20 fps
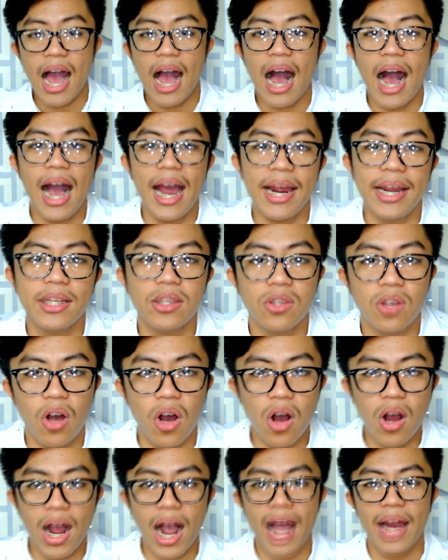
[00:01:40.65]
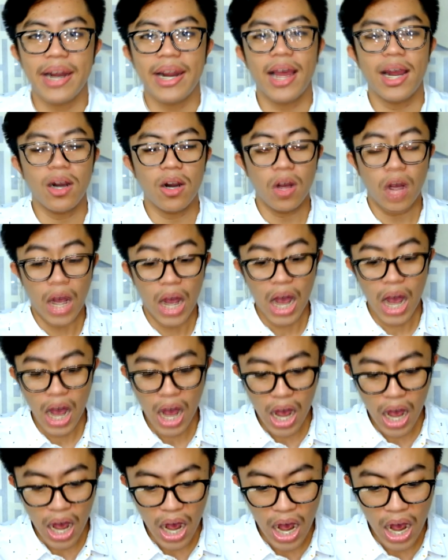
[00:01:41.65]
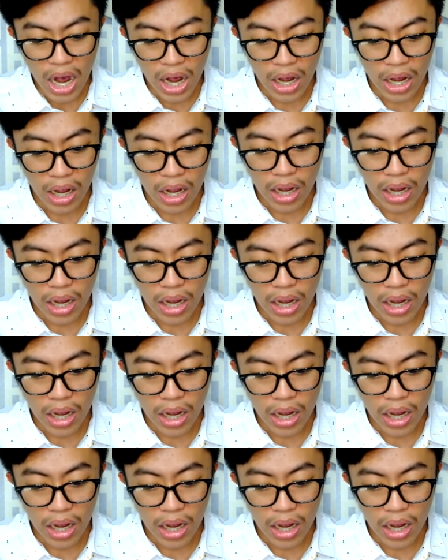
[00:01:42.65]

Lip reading: ay itong Anello. Ah!